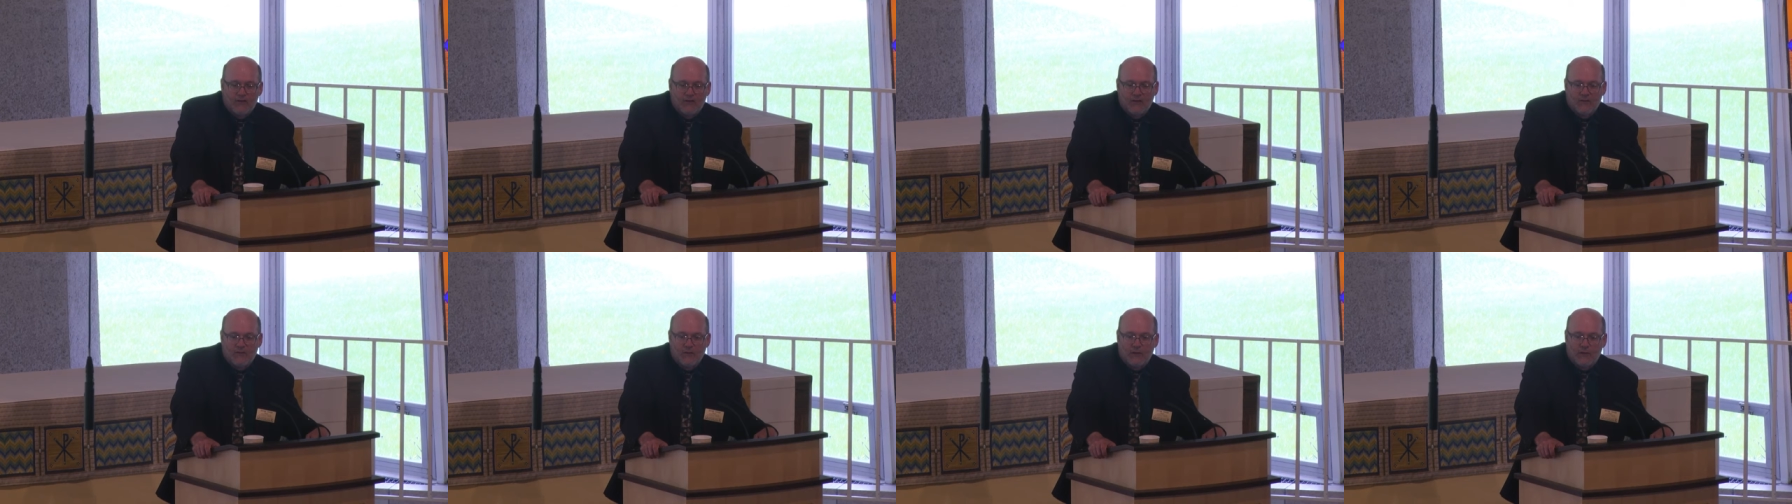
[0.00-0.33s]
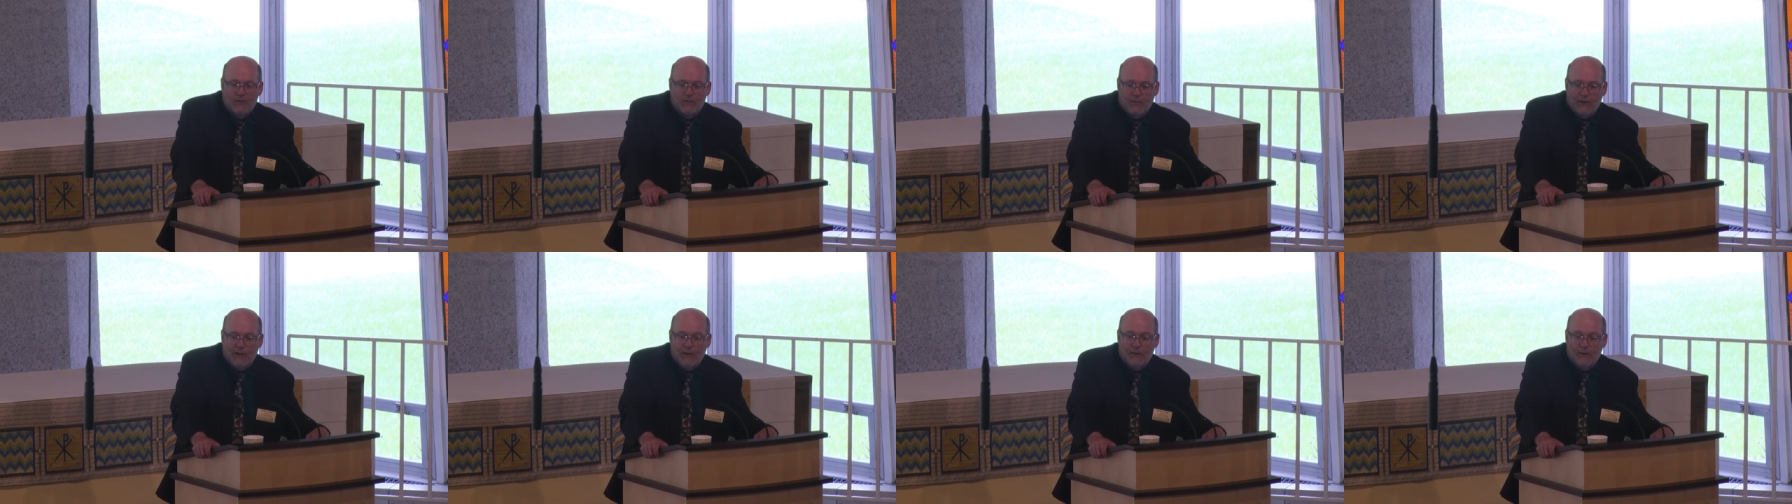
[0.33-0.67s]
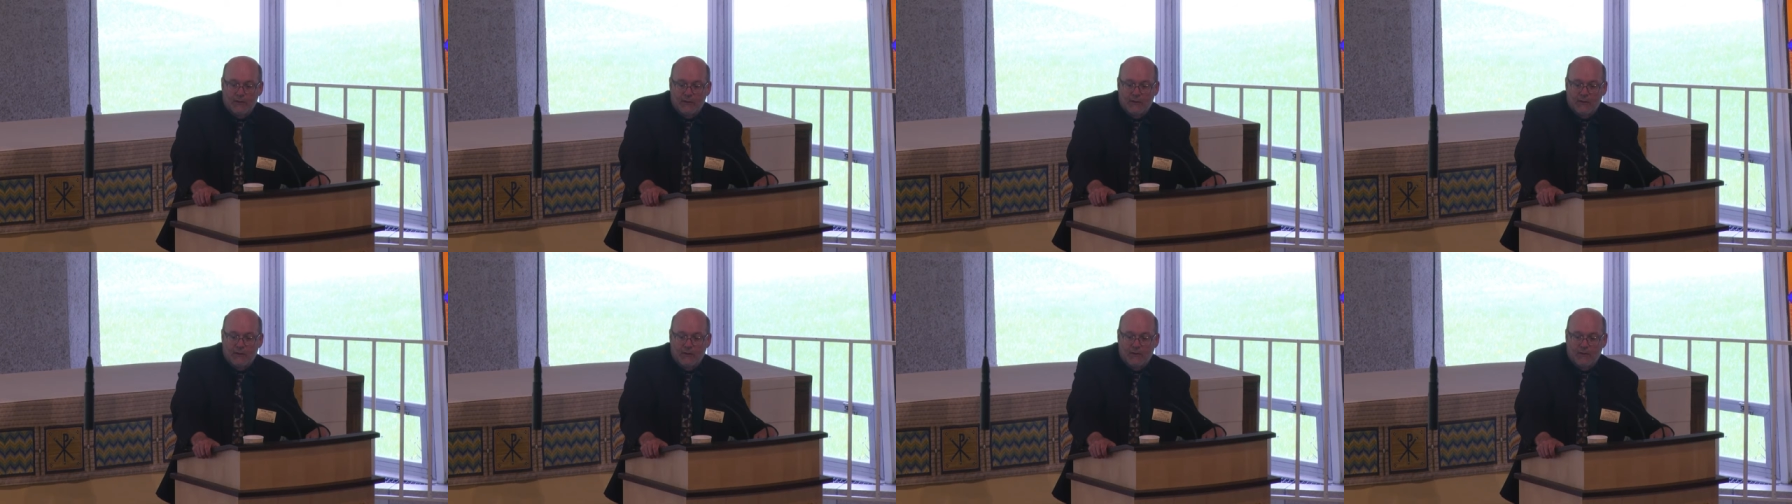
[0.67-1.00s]
severe drought
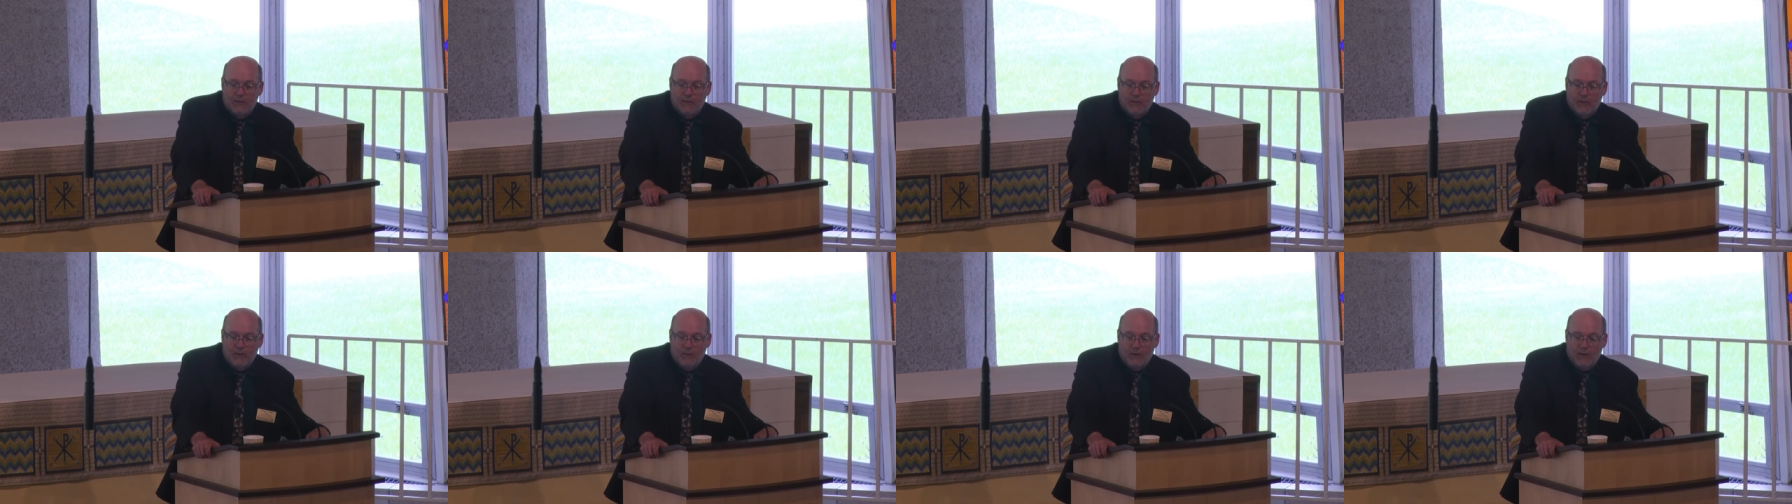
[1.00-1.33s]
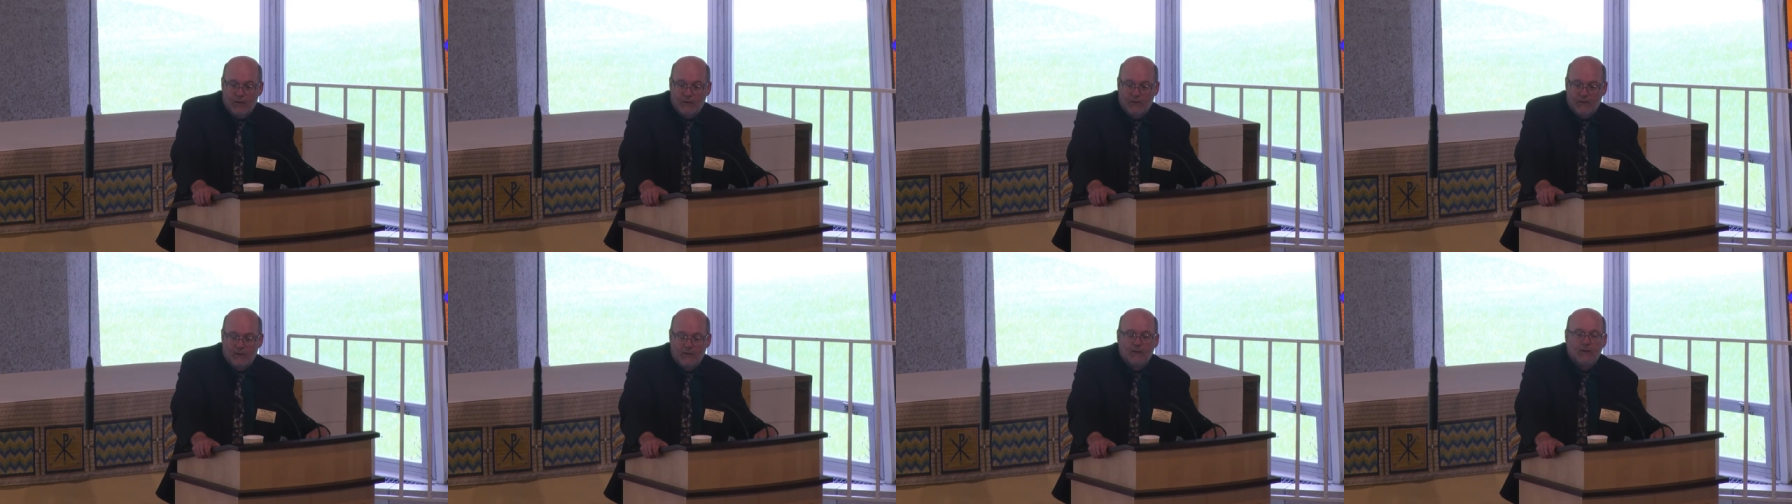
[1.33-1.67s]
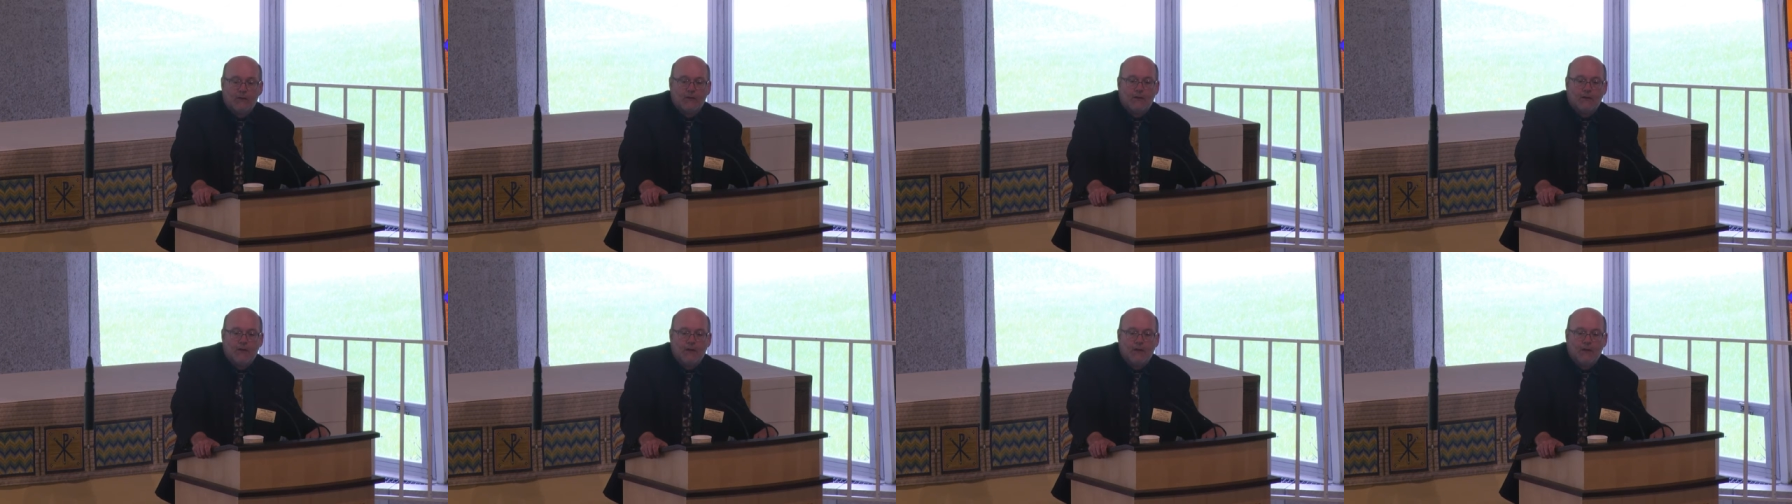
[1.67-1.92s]
here in the Midwest,